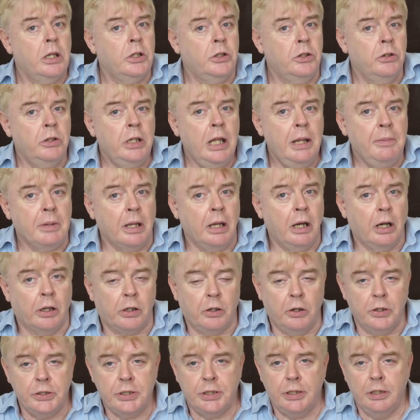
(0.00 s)
you name it,
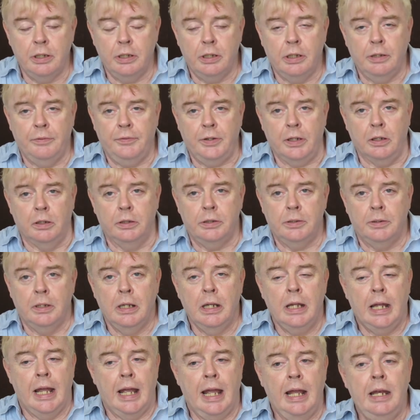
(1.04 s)
across the, the field,
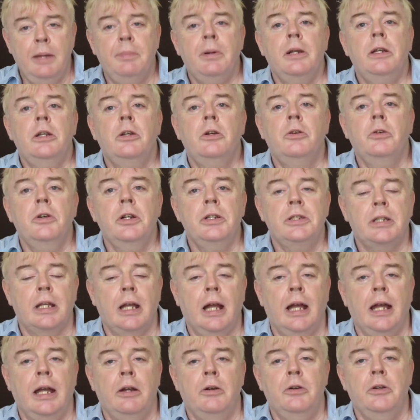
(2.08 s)
anybody who is
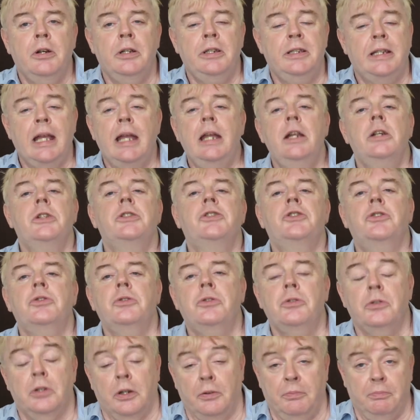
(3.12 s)
uh, who dares to
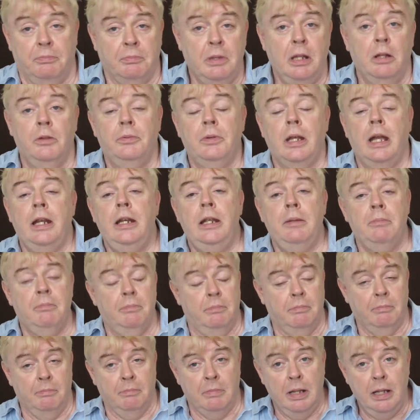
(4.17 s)
uh, male any
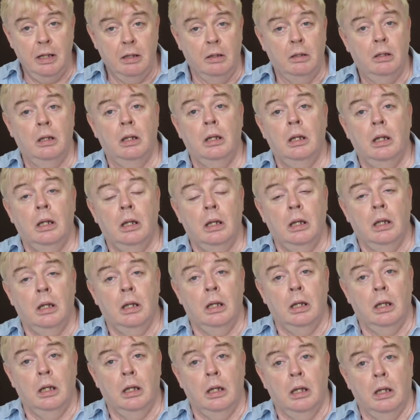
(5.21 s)
male
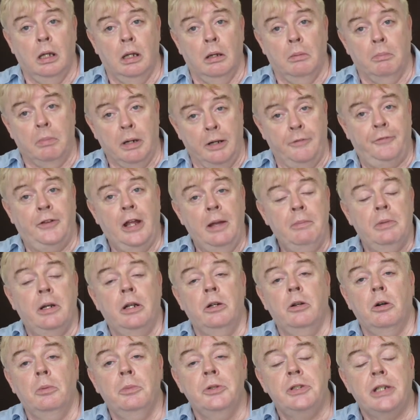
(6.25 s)
but
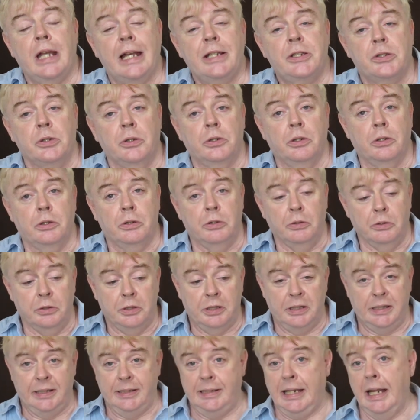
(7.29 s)
feminine homosexual who
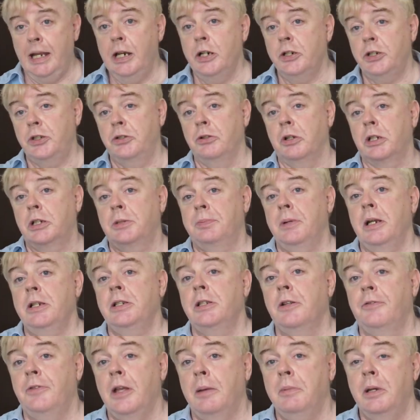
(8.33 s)
dares to
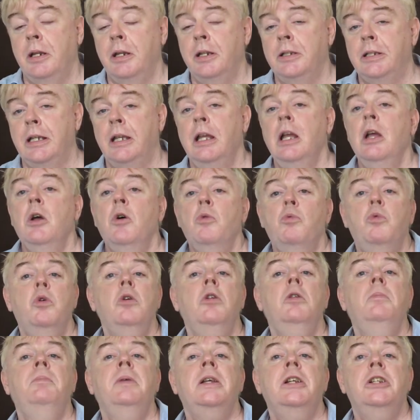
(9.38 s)
express their femininity
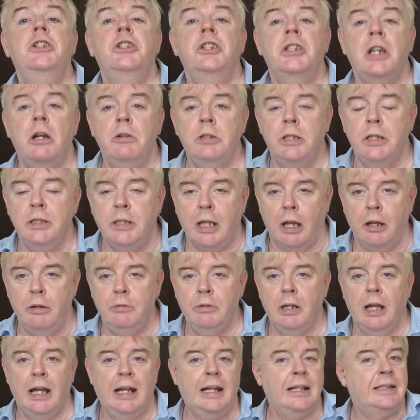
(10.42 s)
will be shouted
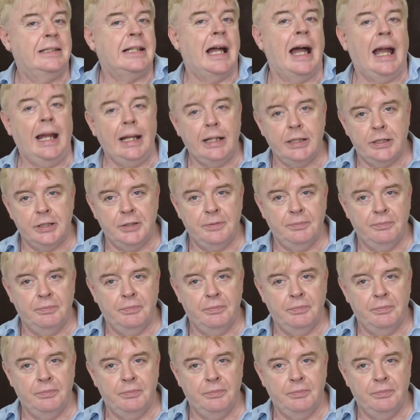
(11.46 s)
down and attacked